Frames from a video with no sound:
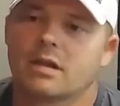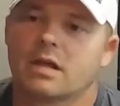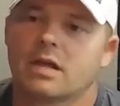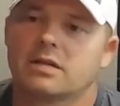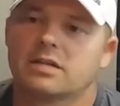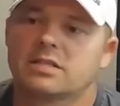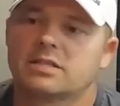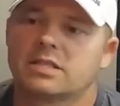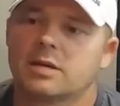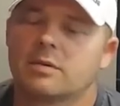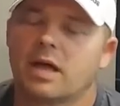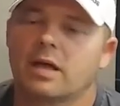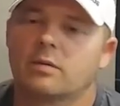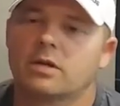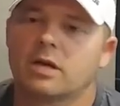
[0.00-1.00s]
It just seemed
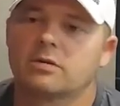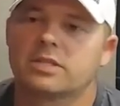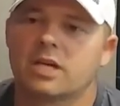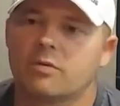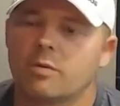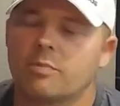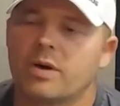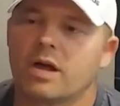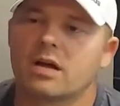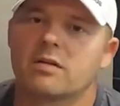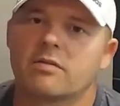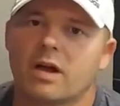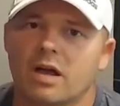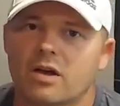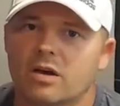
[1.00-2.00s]
like it was getting
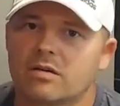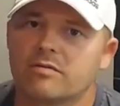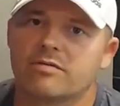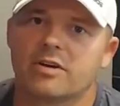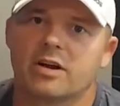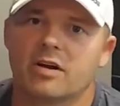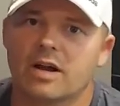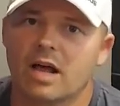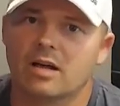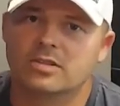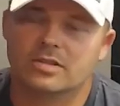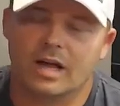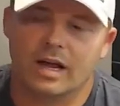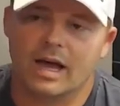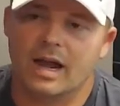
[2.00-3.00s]
repetitive, and I couldn't figure it out,
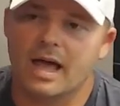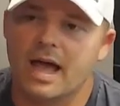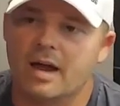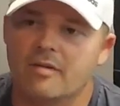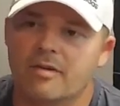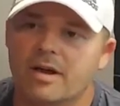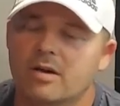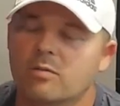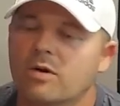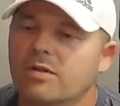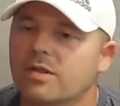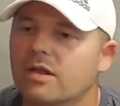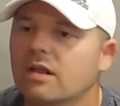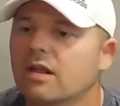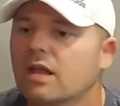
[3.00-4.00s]
so I got aggravated
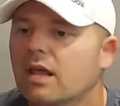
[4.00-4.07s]
with it,